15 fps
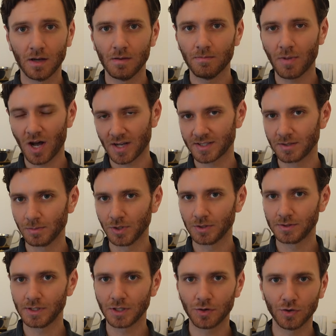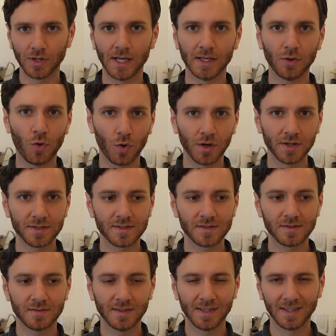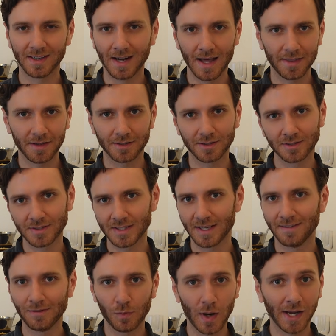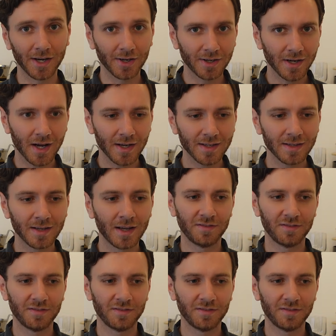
possible to create quartz in an ethical, safe way or not.